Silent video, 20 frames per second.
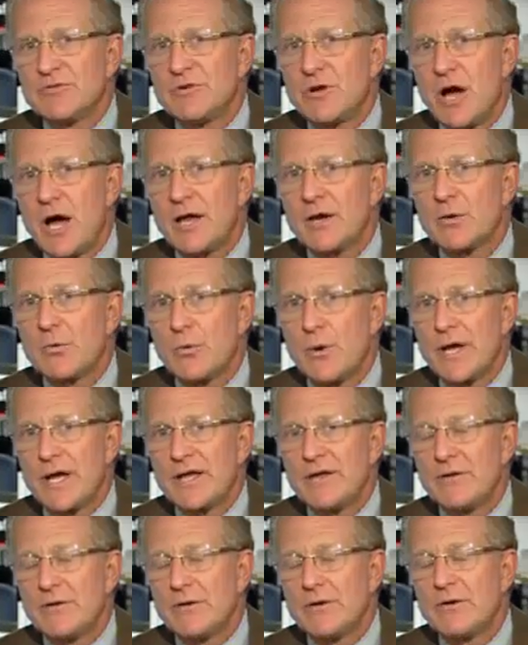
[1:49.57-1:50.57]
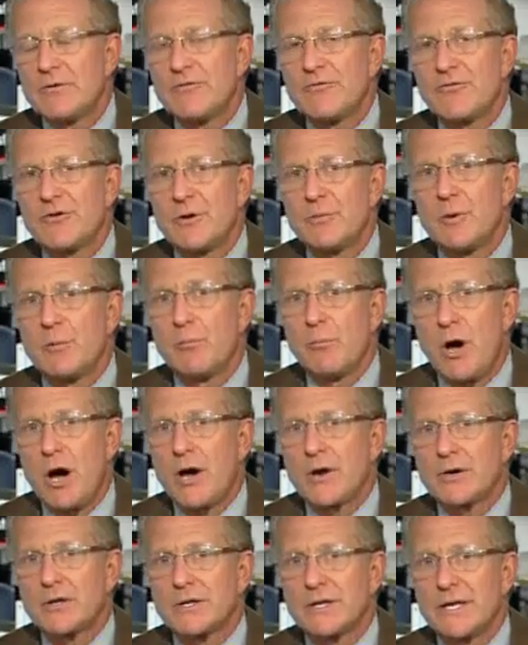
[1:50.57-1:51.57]
we've got away from a
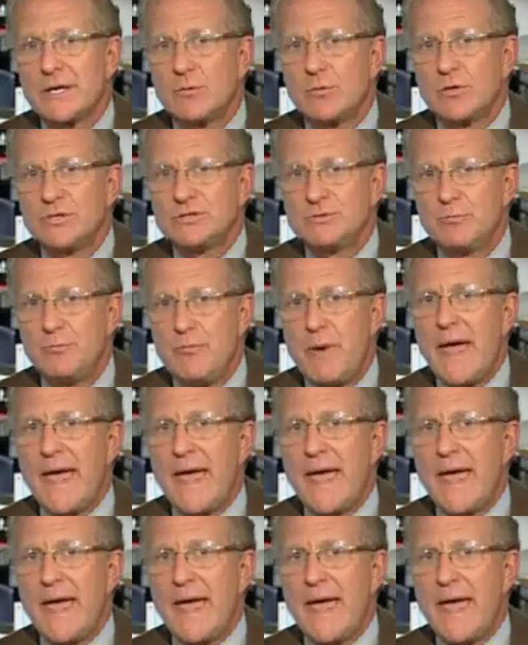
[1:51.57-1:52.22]
model in which